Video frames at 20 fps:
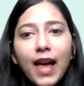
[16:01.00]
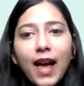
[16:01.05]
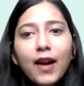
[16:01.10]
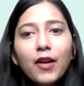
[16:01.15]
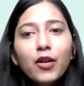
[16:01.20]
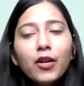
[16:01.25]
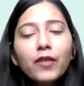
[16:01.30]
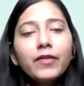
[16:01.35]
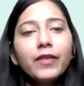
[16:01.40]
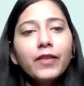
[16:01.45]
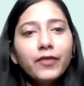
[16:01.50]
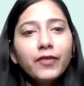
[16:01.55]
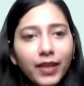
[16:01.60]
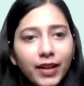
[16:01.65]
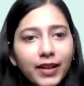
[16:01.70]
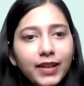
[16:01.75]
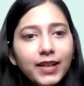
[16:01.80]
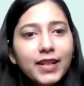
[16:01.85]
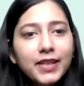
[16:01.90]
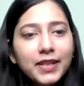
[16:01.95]
lack of
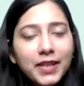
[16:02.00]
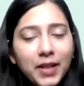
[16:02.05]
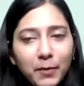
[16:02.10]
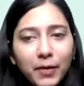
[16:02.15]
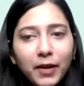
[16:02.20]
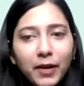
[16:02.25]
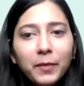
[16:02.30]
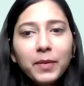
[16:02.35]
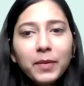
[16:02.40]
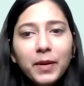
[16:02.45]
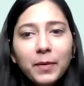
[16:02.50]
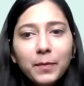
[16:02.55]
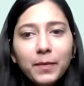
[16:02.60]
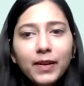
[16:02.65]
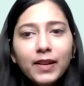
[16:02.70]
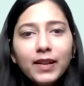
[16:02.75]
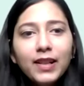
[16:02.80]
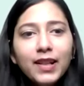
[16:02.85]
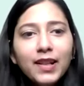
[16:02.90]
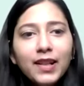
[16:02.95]
awareness among
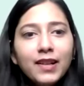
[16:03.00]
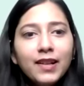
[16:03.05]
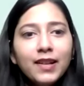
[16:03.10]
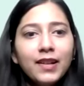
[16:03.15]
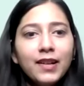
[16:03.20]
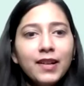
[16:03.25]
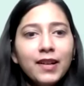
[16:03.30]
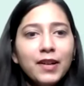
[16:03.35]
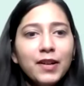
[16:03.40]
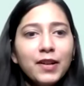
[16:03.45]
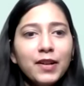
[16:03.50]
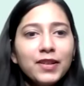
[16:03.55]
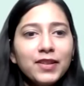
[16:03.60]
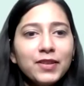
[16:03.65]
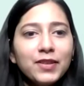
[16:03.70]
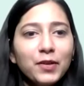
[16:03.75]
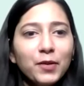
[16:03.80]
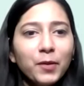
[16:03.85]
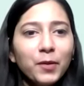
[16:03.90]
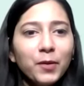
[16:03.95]
people,
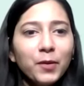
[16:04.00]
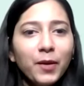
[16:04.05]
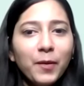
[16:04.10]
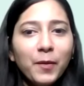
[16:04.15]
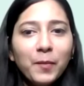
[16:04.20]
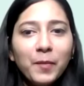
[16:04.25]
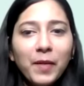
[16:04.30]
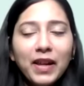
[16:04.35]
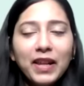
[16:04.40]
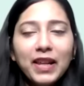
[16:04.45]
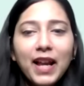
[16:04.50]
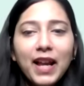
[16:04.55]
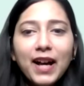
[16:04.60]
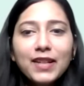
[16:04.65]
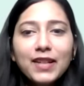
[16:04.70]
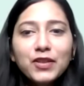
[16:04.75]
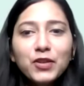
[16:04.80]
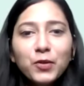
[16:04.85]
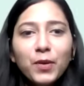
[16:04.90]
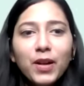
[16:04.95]
so my
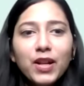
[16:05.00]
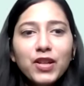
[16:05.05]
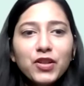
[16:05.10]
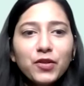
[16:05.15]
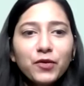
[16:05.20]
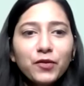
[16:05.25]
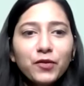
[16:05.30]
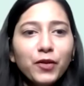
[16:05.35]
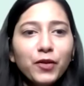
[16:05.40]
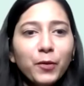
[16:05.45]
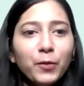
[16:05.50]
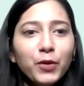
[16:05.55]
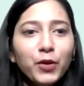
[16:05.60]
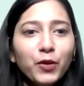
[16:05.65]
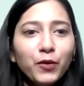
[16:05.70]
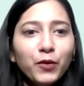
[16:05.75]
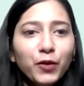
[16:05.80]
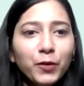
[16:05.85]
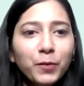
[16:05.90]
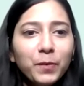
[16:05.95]
last question from
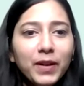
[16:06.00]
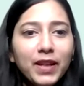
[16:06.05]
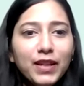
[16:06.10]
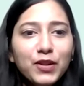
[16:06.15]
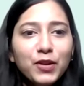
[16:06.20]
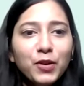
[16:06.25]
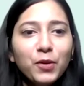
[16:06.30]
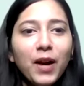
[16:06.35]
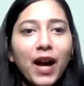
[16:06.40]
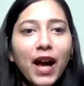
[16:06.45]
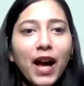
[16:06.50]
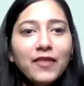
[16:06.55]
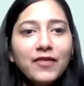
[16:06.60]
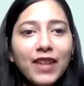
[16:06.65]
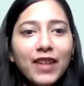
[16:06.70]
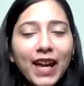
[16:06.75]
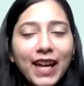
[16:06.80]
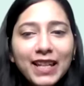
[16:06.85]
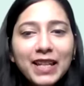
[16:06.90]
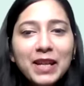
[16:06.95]
you would be, do you
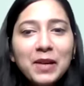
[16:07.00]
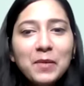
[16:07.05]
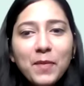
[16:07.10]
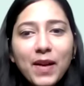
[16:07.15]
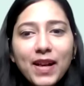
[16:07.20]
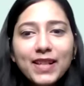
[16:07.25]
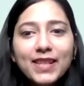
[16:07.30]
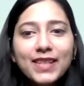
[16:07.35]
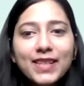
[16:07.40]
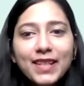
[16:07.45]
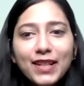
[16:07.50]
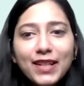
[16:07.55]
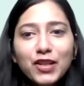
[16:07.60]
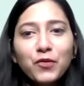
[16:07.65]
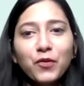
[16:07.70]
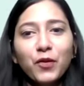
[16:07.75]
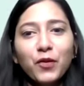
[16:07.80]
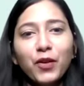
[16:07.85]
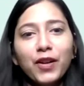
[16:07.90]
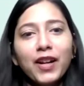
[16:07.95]
have any
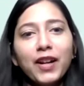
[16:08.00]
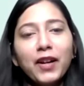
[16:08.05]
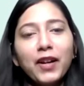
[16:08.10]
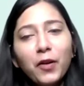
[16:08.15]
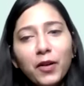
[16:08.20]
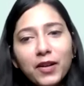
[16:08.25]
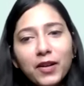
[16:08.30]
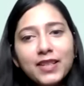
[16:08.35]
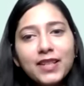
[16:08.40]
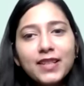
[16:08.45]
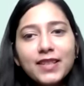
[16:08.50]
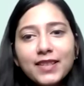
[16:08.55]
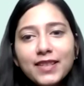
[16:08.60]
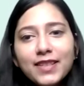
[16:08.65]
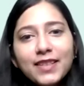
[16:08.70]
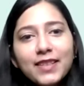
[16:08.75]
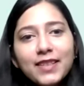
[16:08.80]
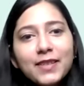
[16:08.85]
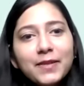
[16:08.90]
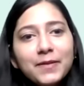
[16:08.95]
message for our
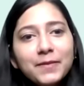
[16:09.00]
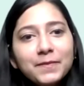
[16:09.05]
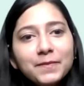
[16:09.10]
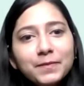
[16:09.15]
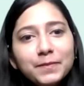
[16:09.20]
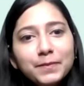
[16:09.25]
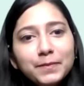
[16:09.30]
audience?